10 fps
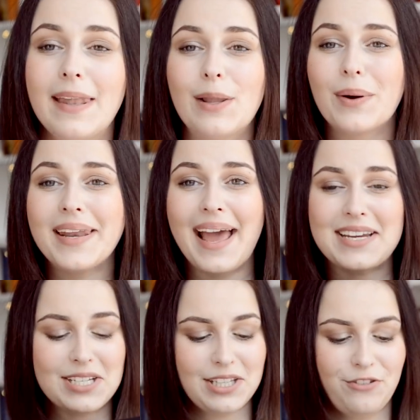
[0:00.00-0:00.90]
and Logan
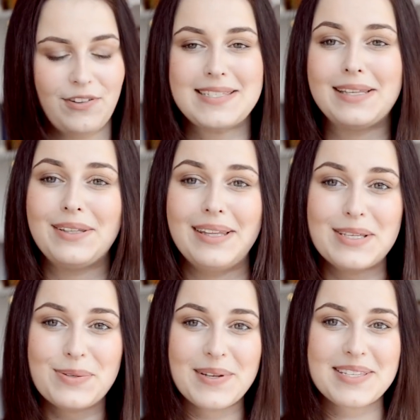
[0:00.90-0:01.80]
actually fits into
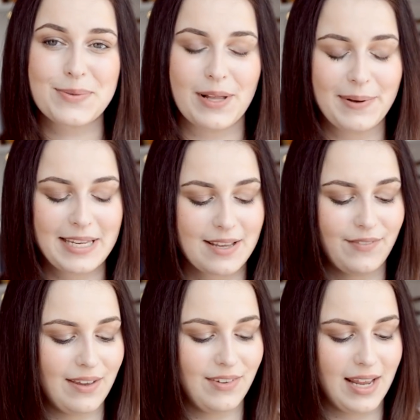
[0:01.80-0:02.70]
these ones as well, because
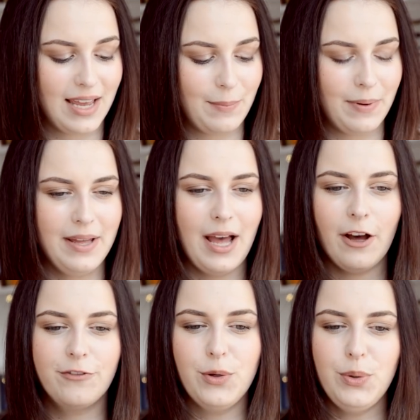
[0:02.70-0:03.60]
I've given him
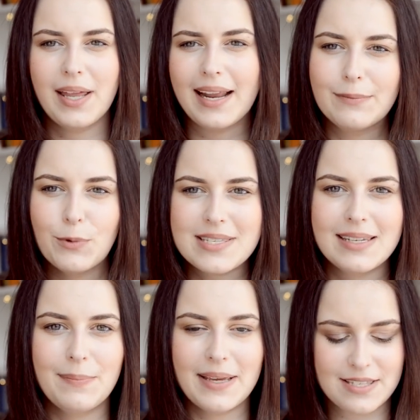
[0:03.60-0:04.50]
a few that I
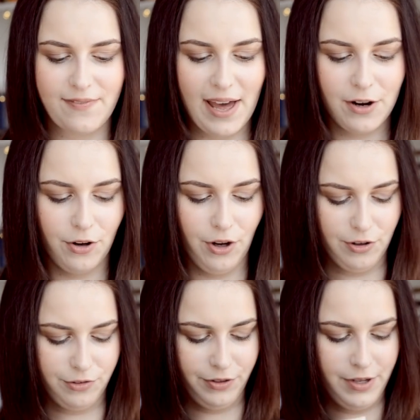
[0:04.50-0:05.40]
wasn't the biggest fan
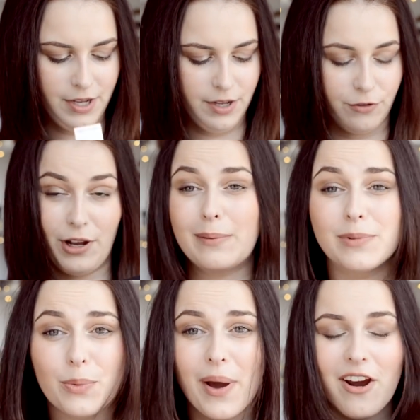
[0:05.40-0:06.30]
of for him
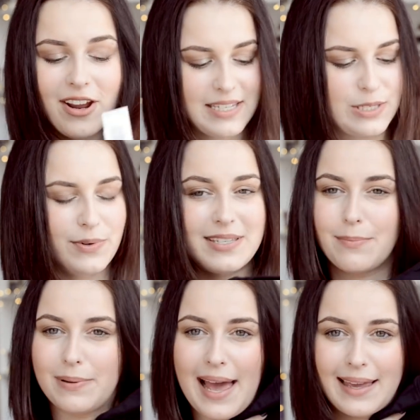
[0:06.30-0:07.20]
to wear, and this one is the
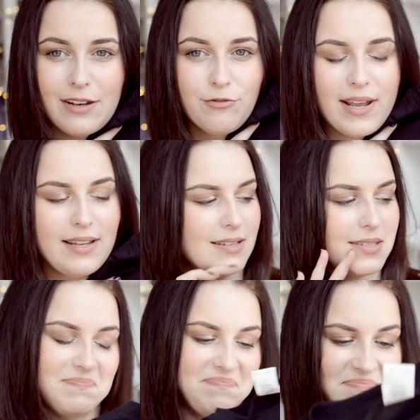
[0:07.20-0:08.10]
black and red, and it's